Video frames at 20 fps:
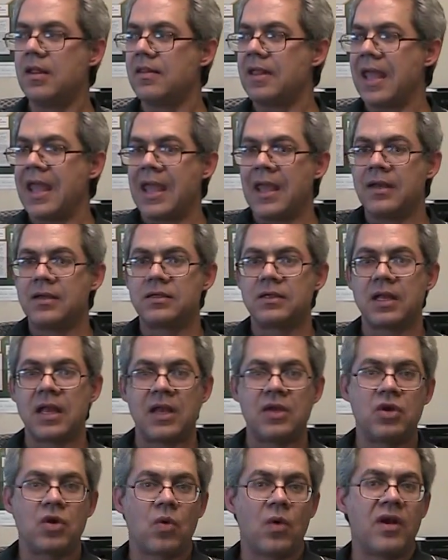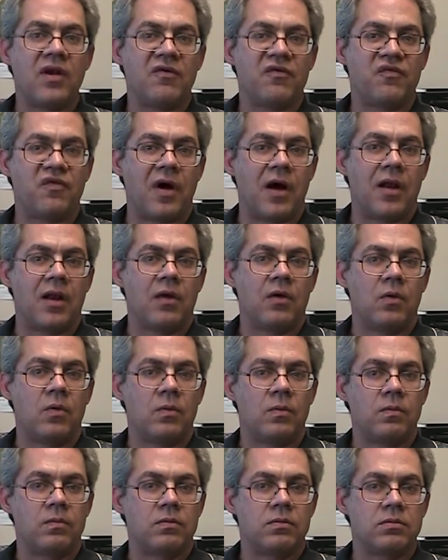and you're going to follow
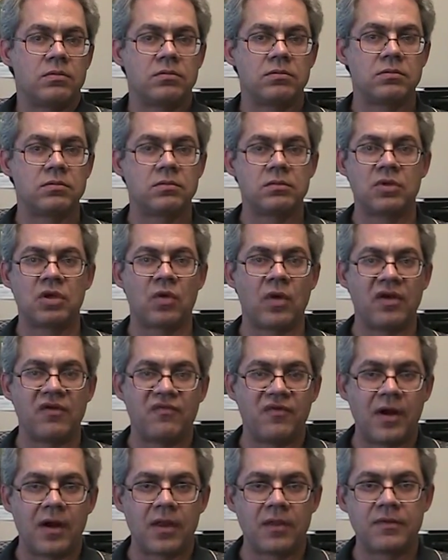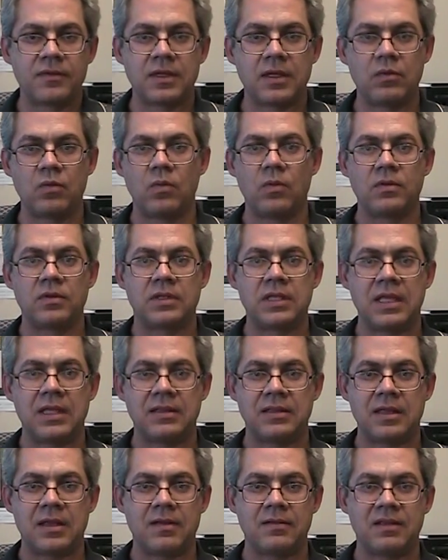
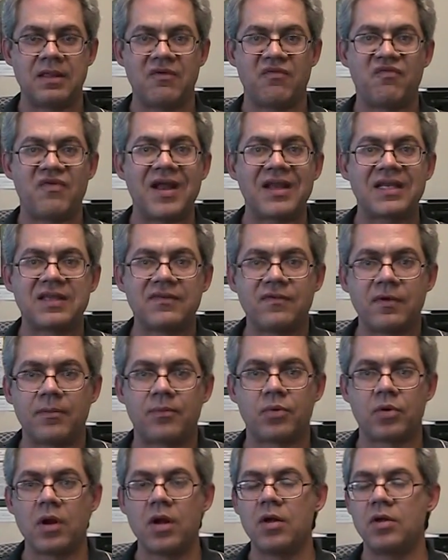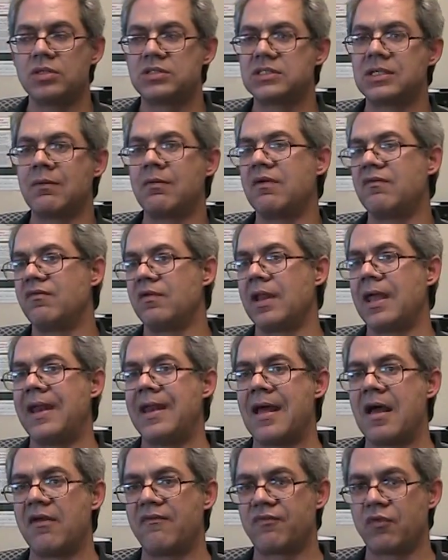the effective approach that we've laid
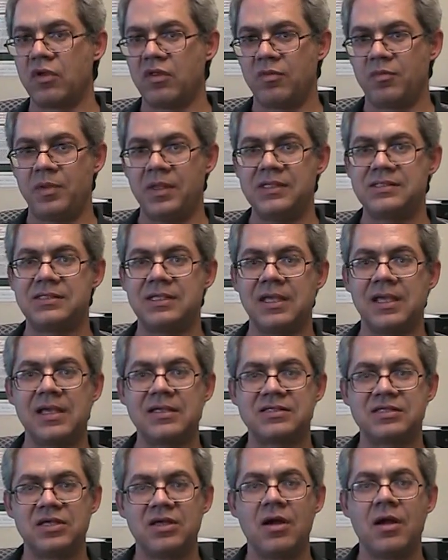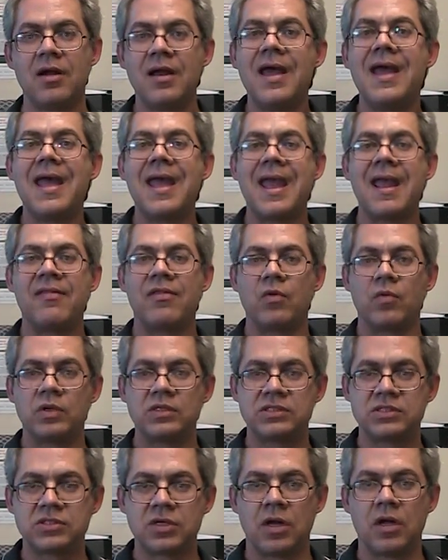out for BCSCR. And the
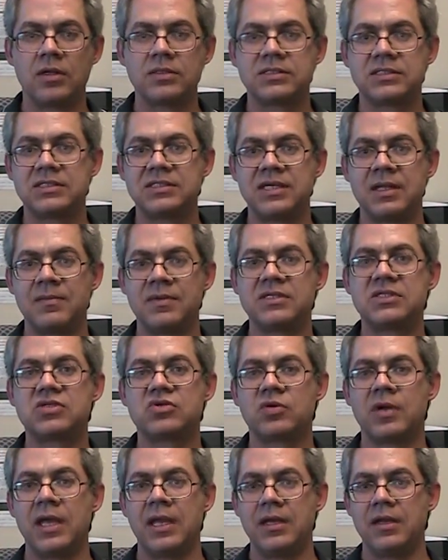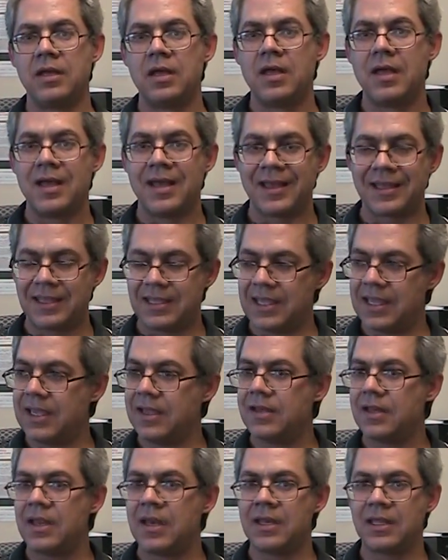results demonstrate
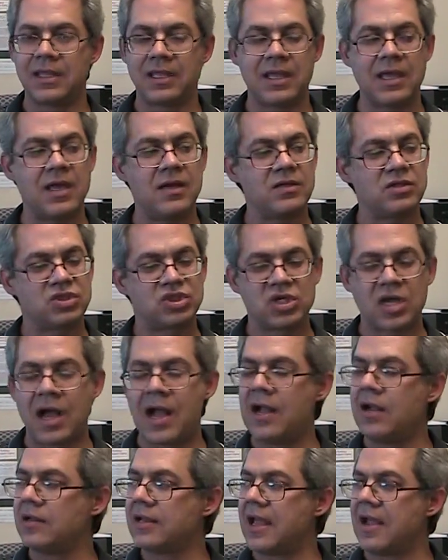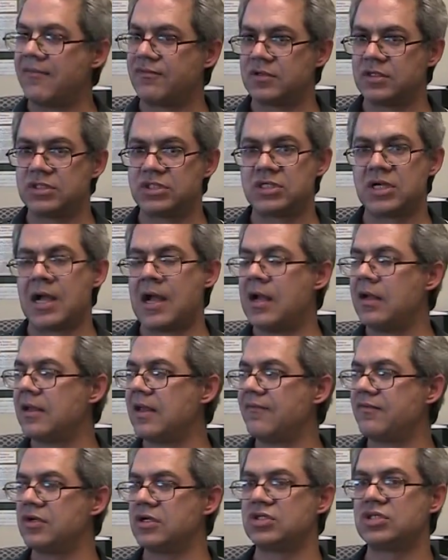again and again, child after child
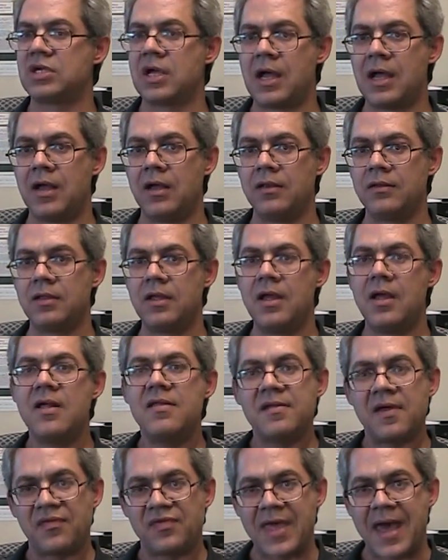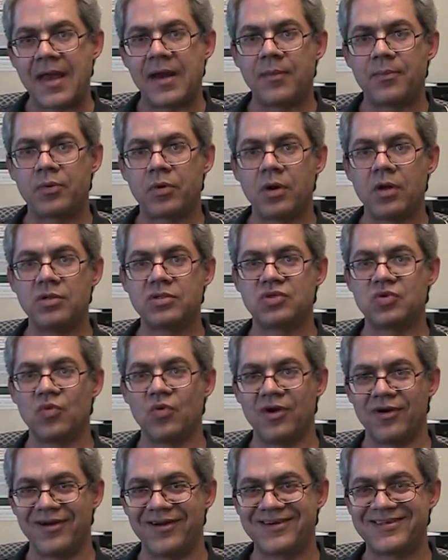after child, that approach
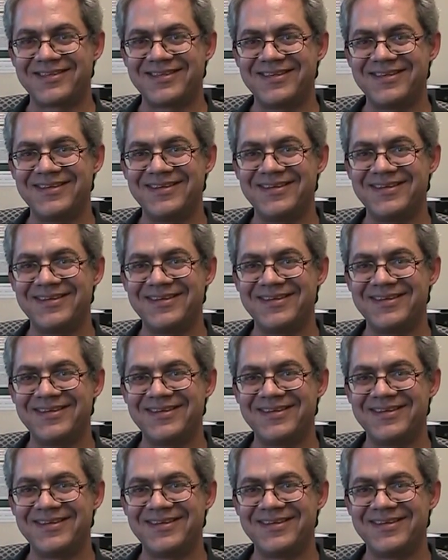works.